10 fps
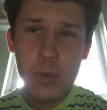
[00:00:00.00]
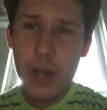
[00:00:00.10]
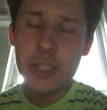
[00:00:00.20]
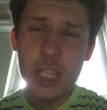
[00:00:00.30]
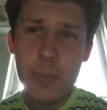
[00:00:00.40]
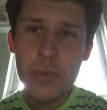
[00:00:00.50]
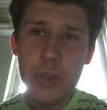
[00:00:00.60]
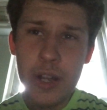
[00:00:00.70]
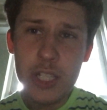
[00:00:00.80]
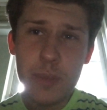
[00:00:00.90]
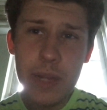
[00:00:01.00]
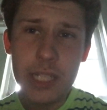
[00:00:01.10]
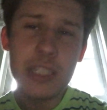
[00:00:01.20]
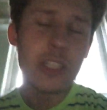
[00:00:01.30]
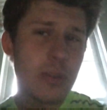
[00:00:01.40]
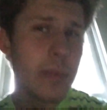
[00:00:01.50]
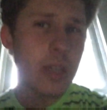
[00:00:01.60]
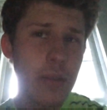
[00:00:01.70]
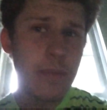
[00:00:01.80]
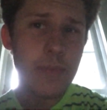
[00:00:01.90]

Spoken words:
lot deeper than I expected it to be.